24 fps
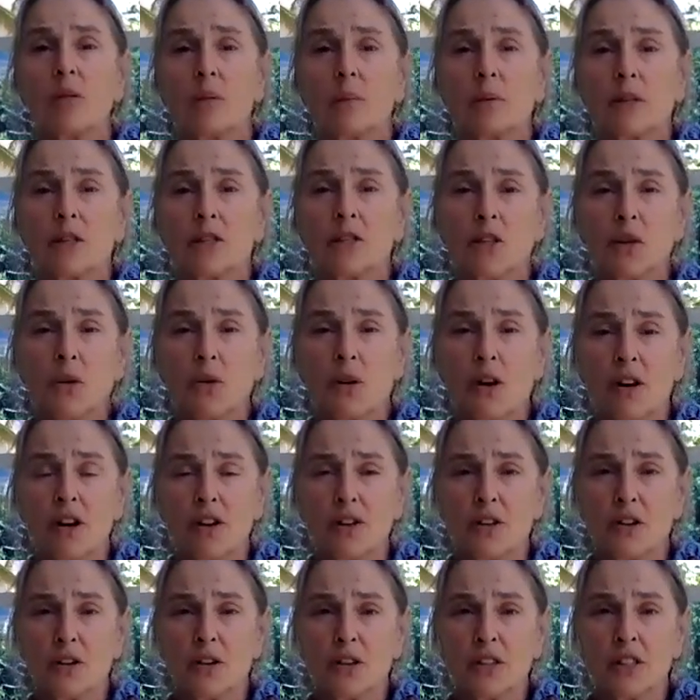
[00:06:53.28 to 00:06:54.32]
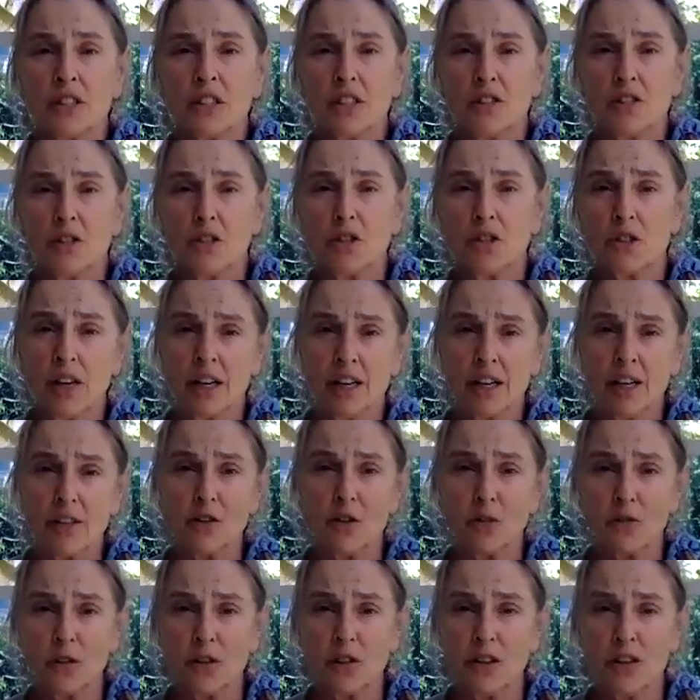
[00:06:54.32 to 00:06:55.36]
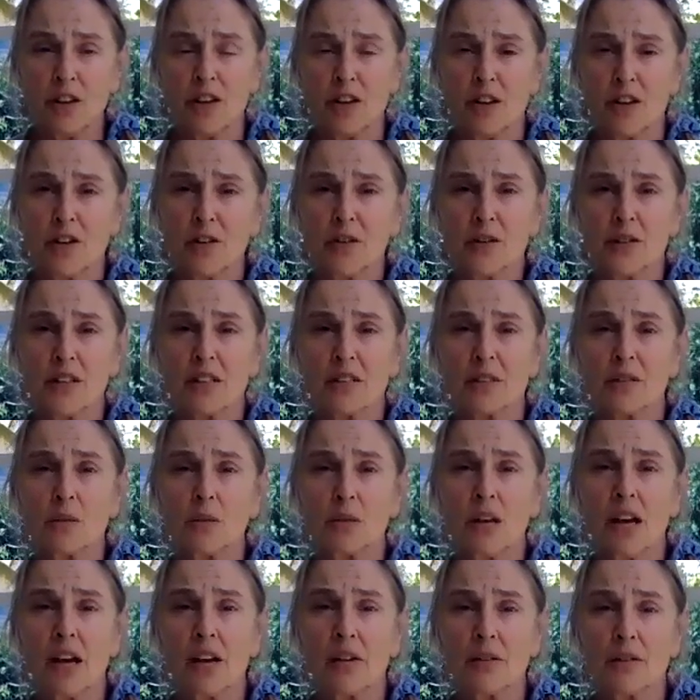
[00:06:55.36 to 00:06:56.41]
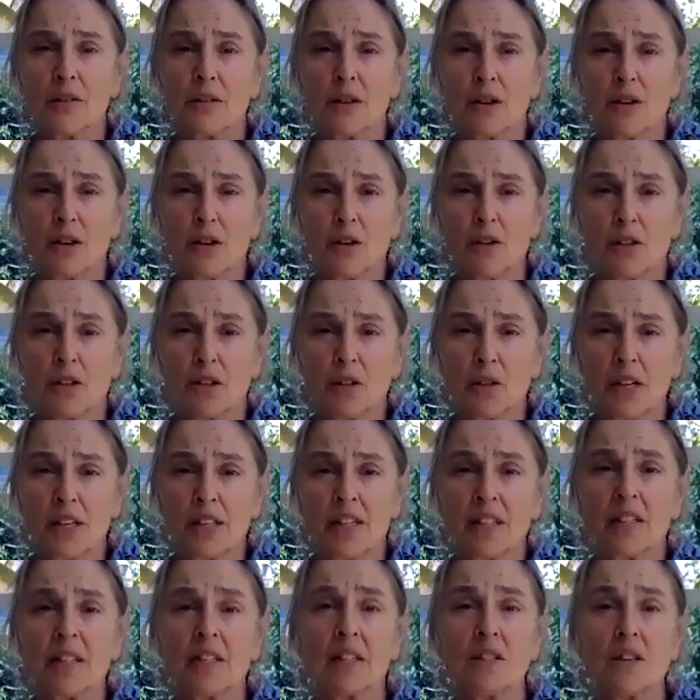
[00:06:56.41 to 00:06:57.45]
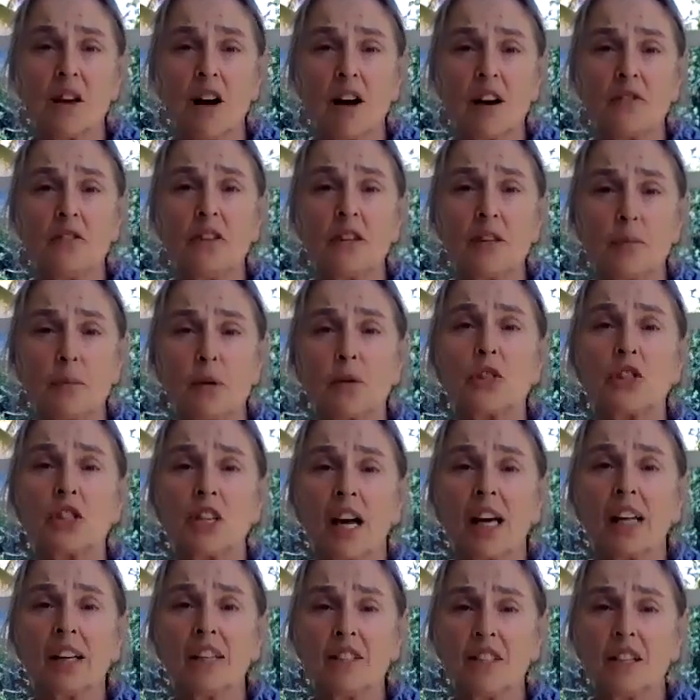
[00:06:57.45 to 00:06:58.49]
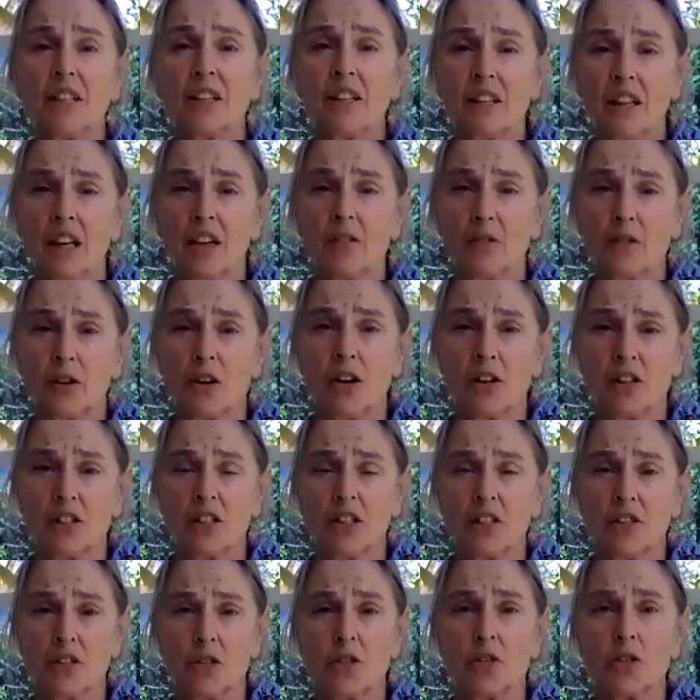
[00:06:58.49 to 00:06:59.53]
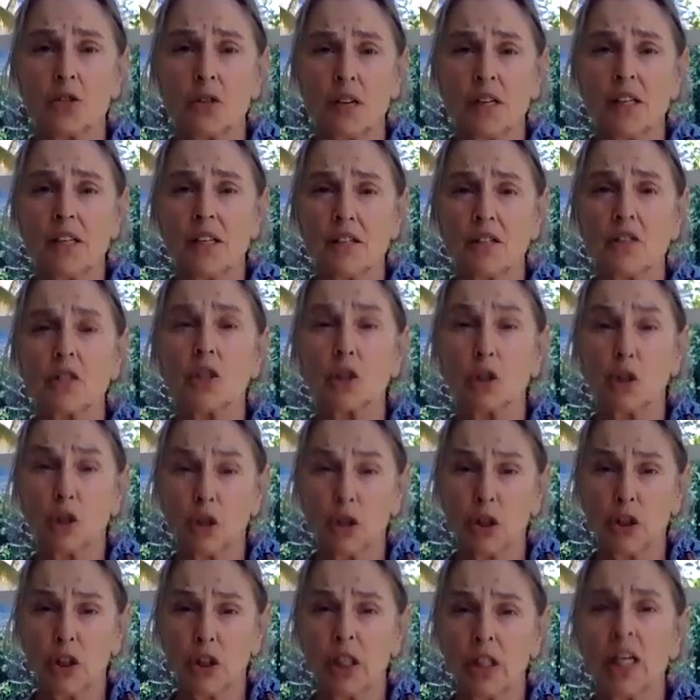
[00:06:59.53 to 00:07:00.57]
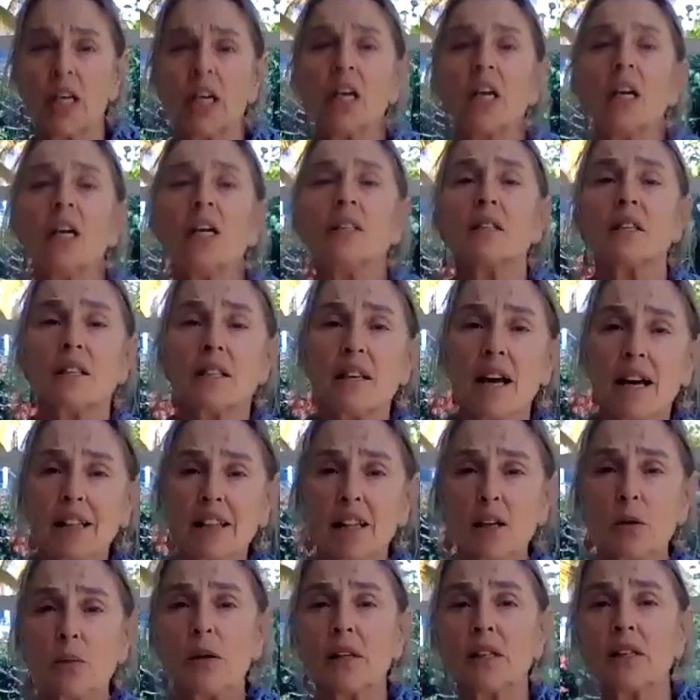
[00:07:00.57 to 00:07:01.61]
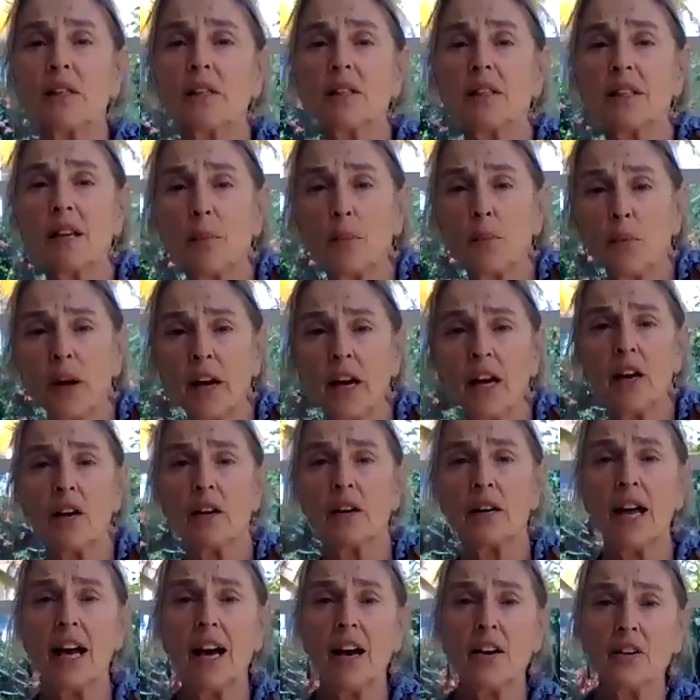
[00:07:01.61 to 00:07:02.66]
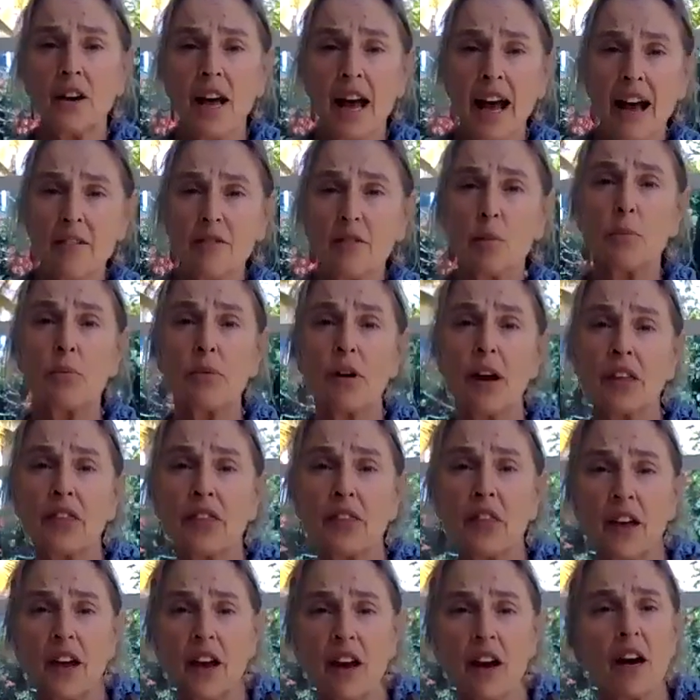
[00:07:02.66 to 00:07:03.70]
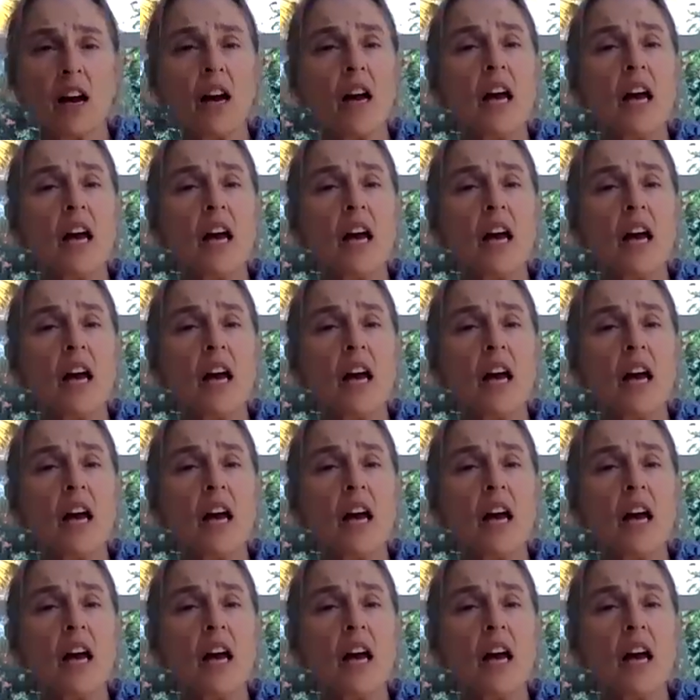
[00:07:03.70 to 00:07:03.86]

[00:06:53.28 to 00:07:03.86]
And we do our yoga teacher trainings over the years at Soul House Yoga Retreat. This is often the most challenging thing for our teacher trainees to learn. It's exactly when to step where and how to have the breath there.